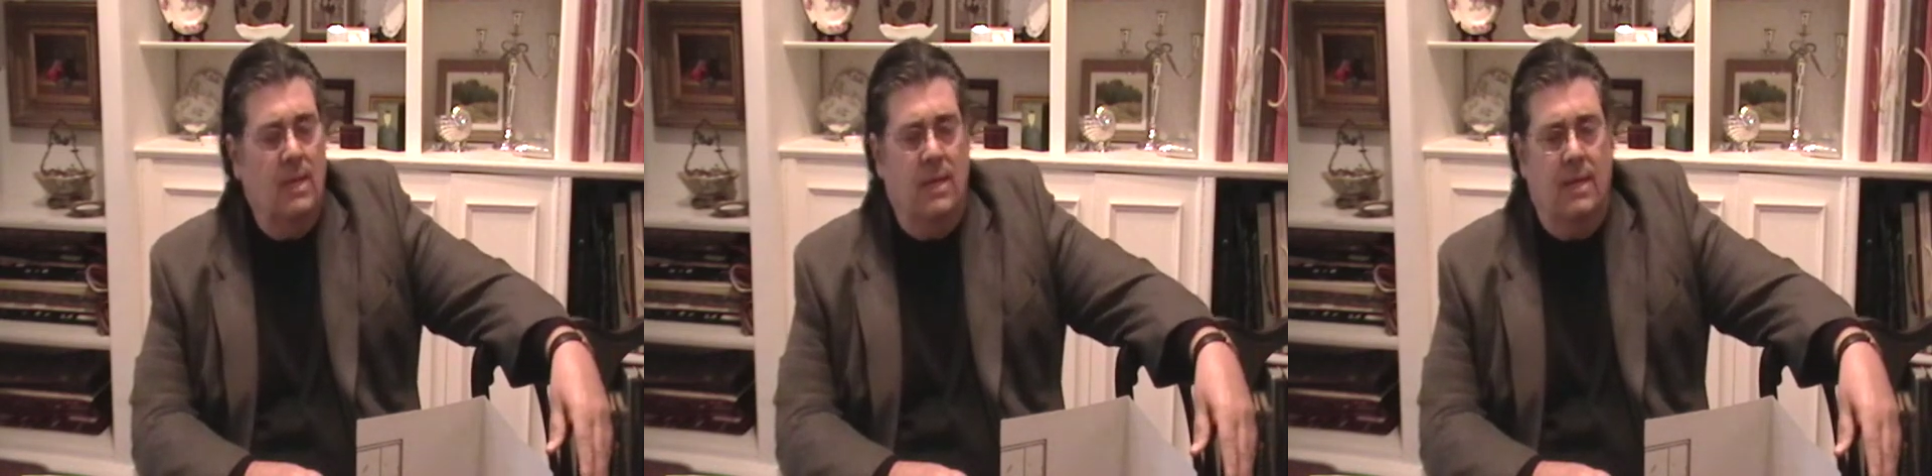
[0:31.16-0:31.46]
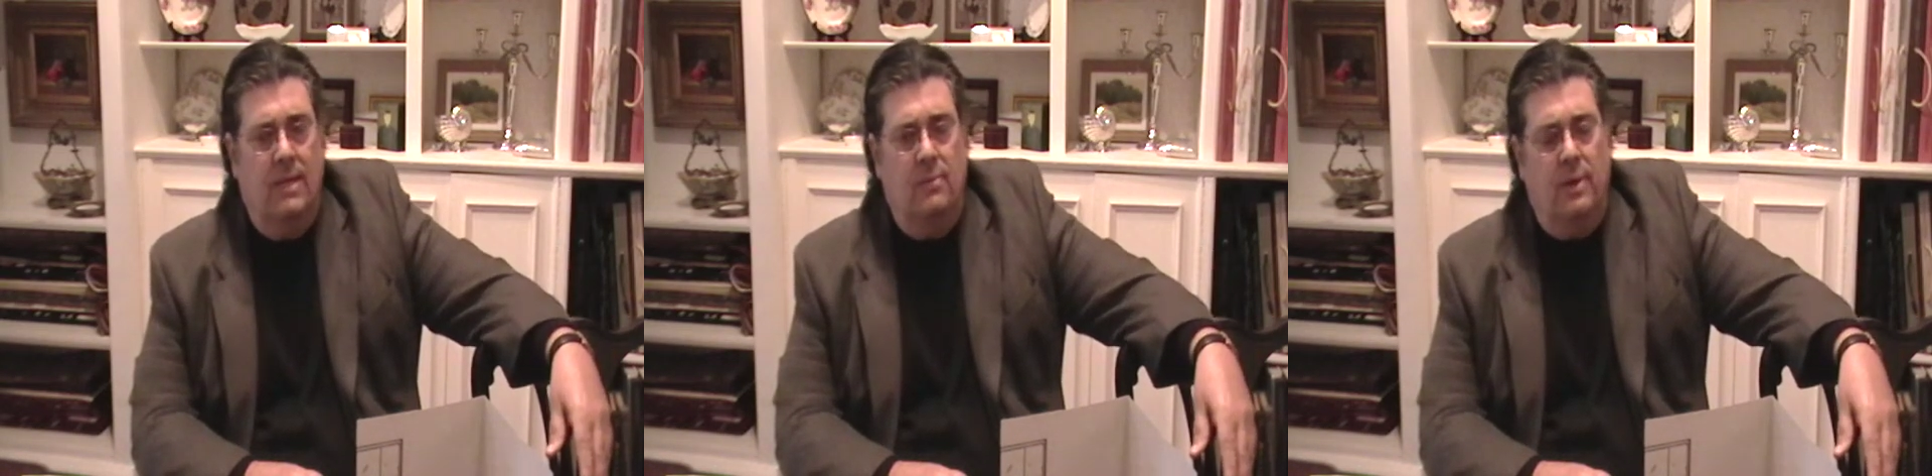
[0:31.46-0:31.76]

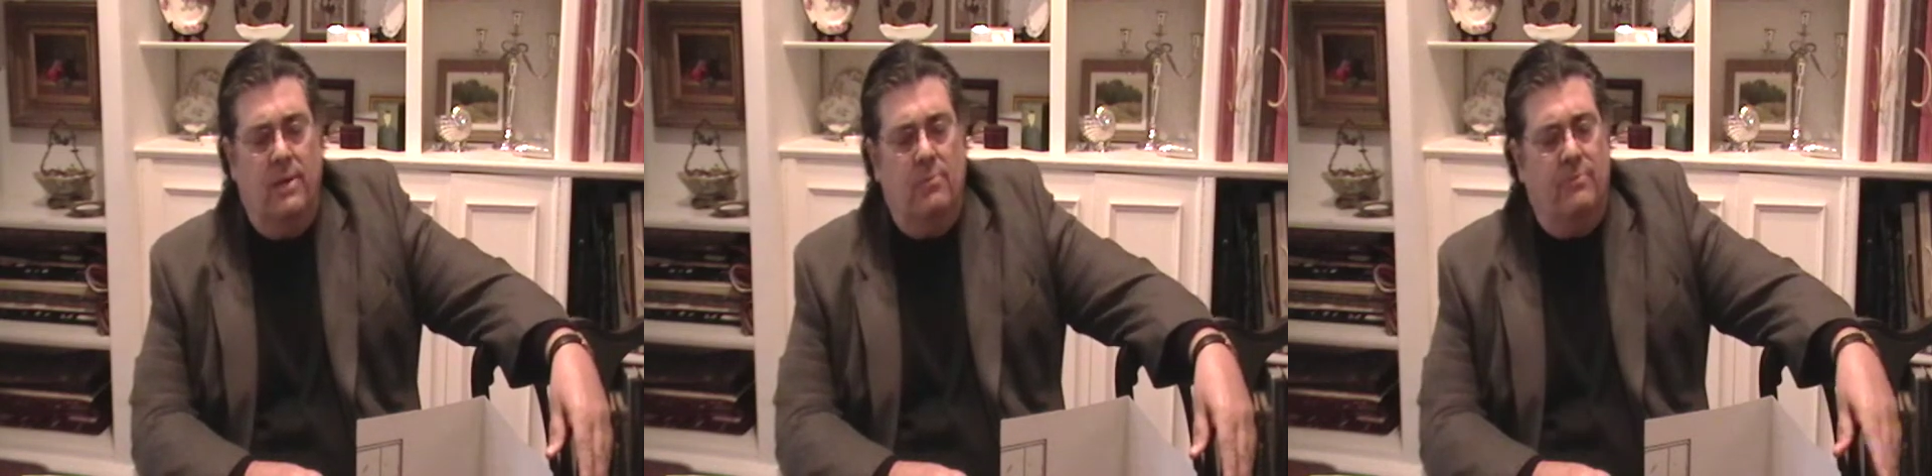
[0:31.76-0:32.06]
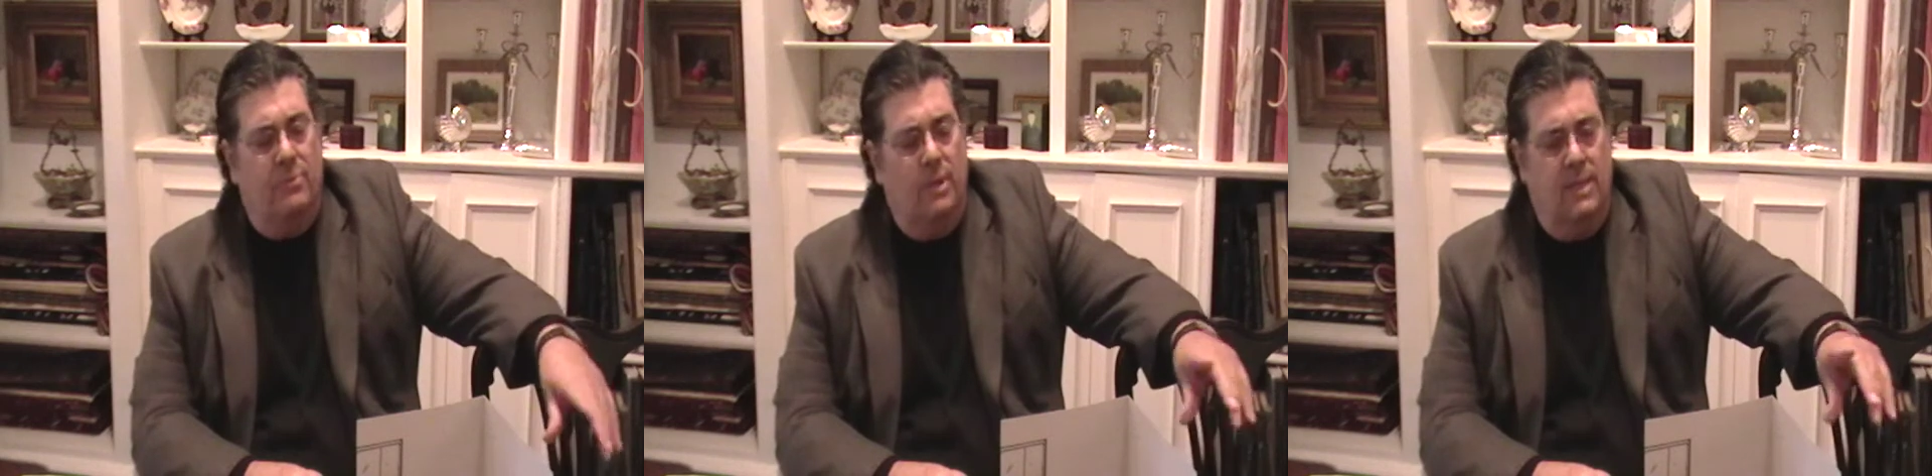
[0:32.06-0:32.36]
And the way to
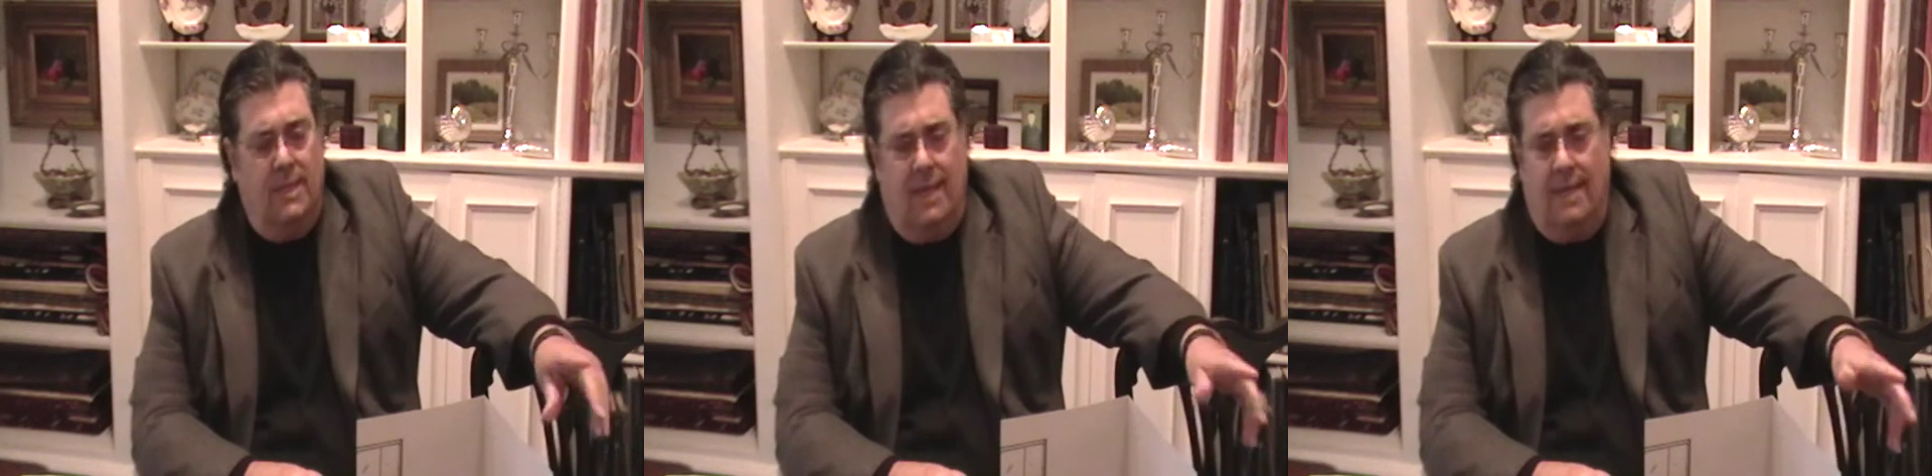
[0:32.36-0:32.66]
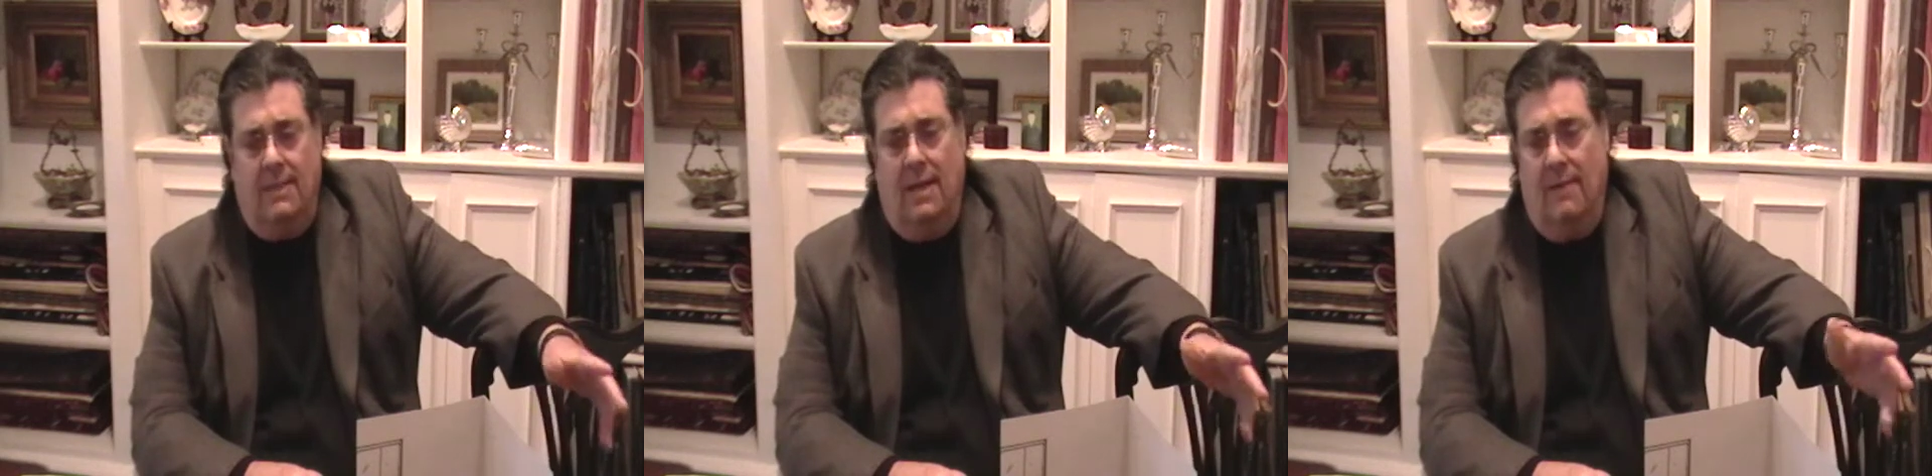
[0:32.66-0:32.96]
avoid
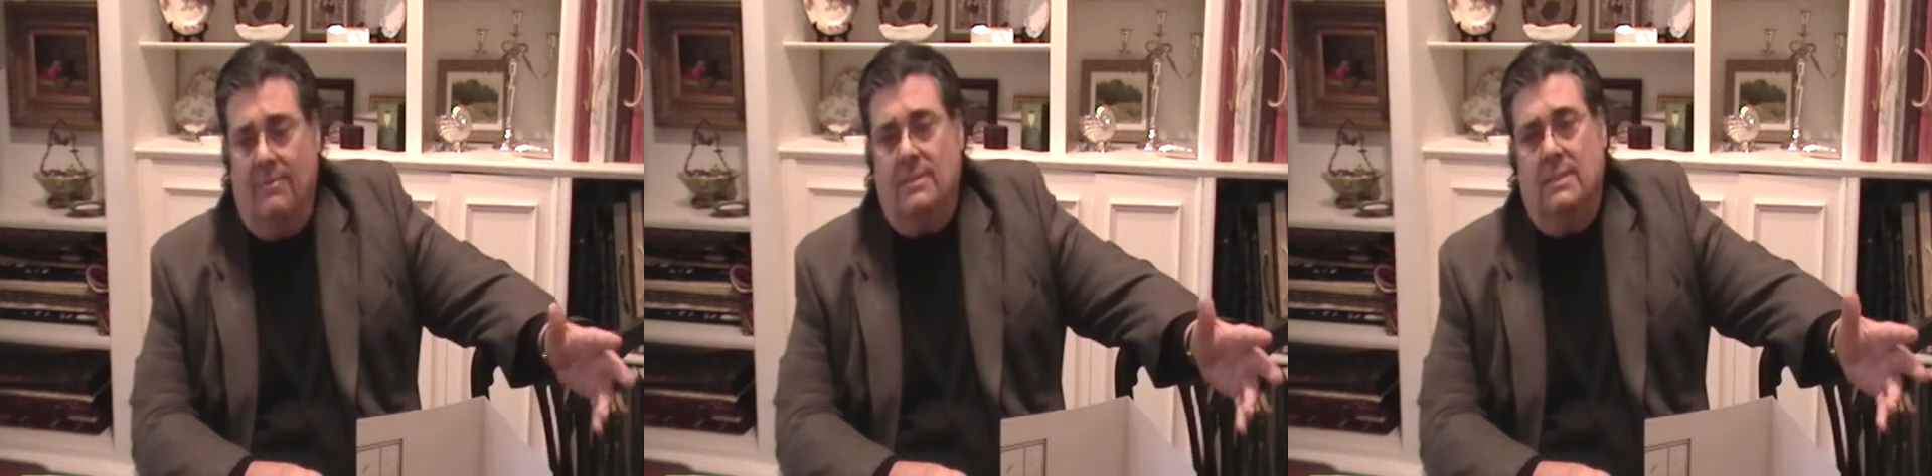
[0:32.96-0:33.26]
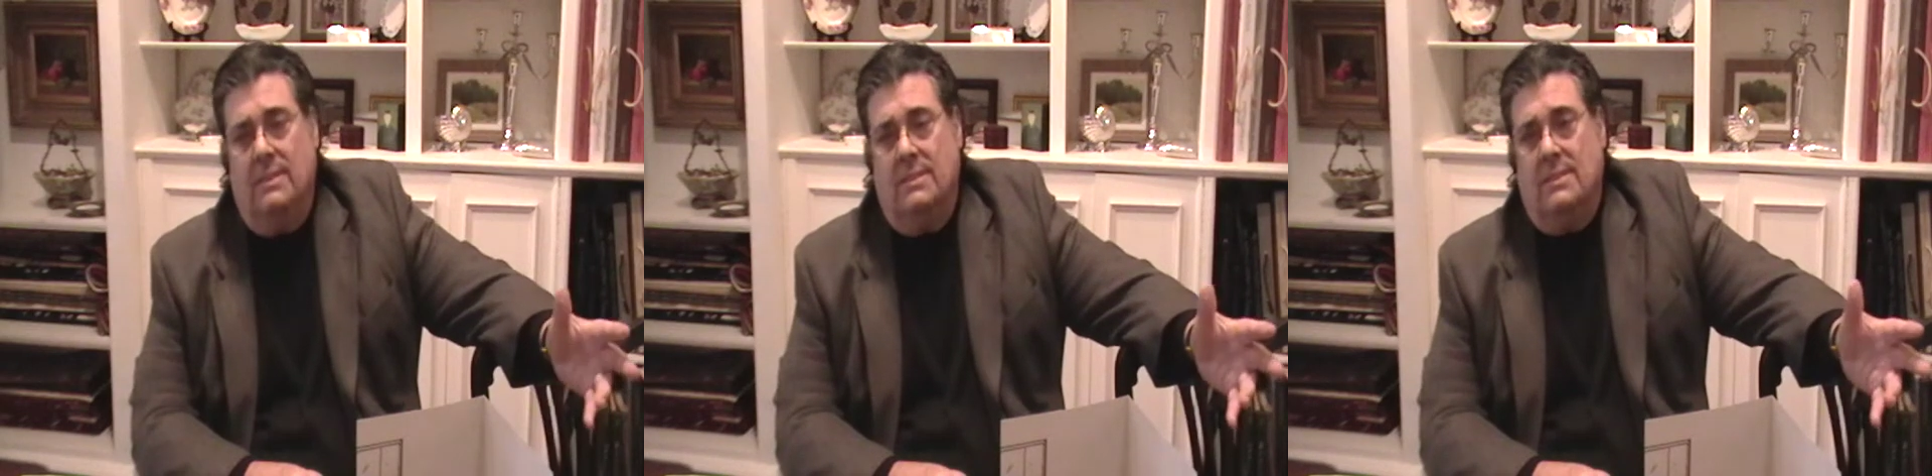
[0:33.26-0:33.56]
that,
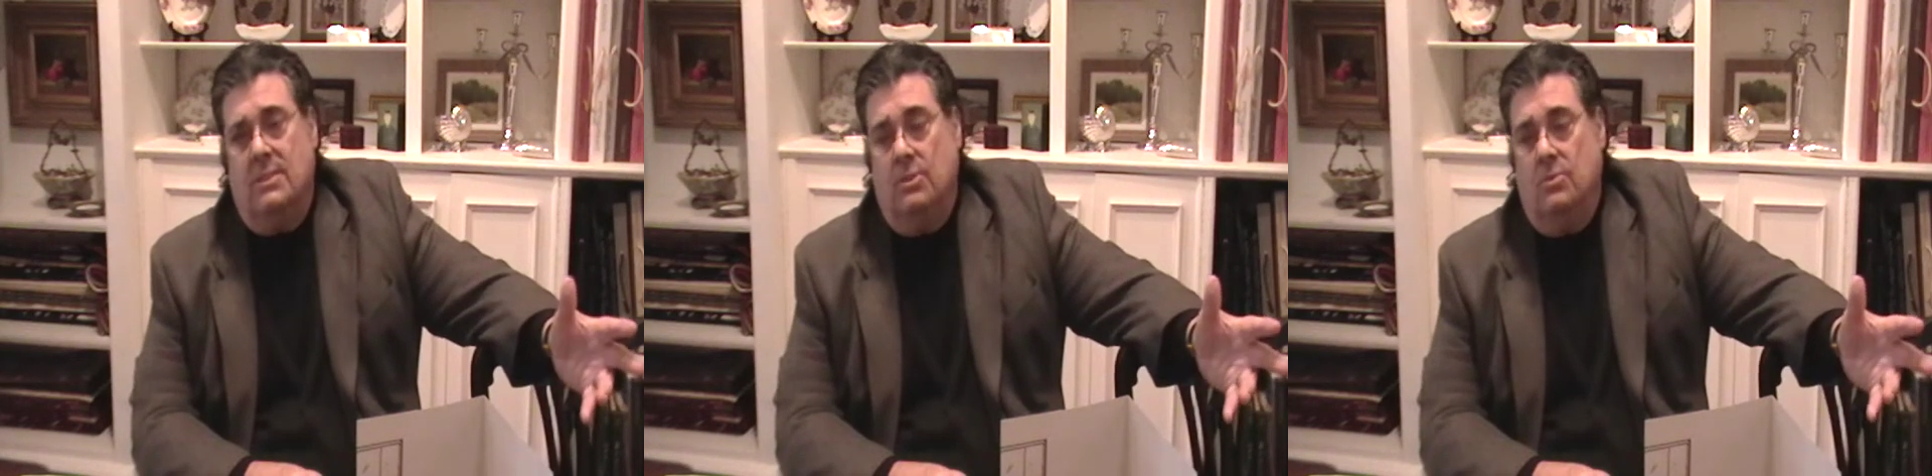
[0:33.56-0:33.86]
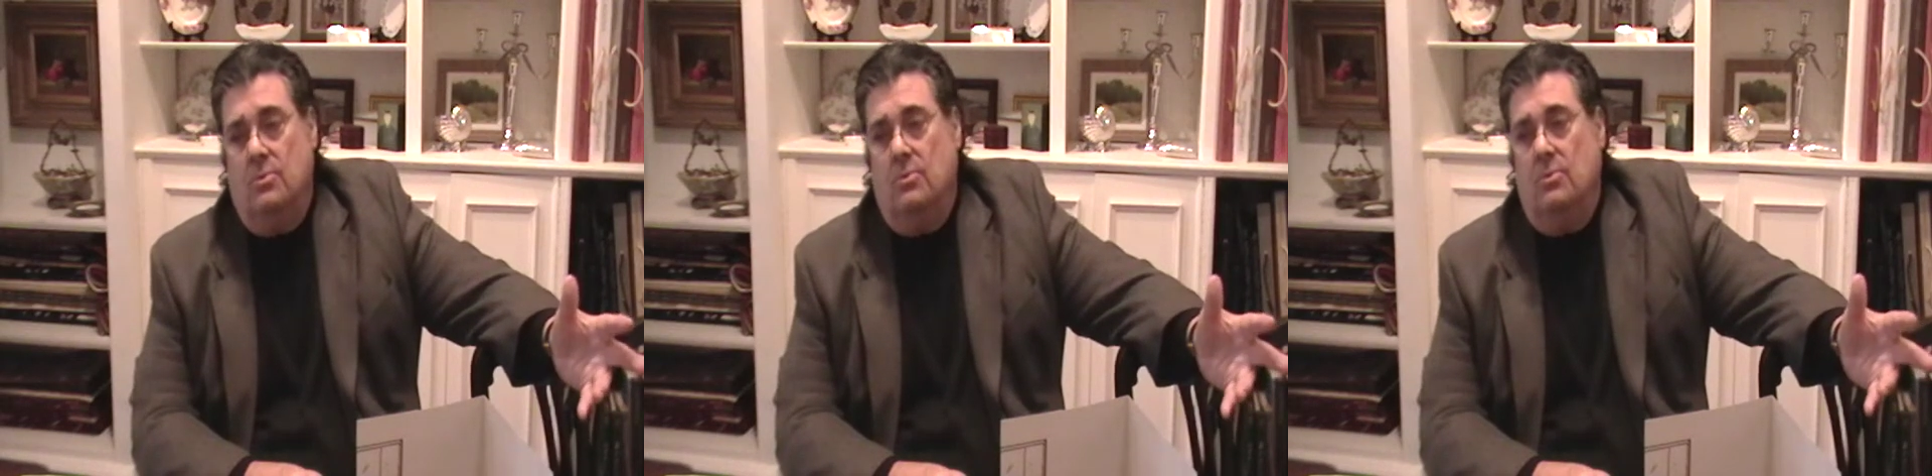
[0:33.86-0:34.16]
obviously, is
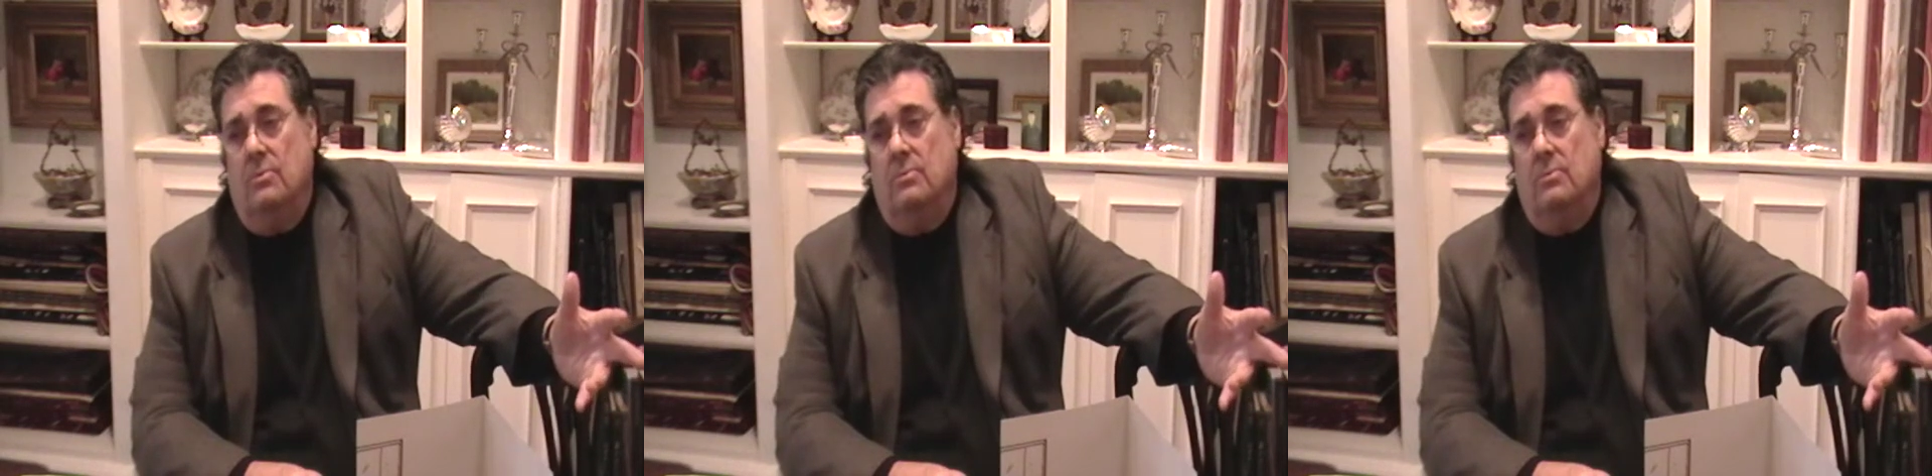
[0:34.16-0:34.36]
to,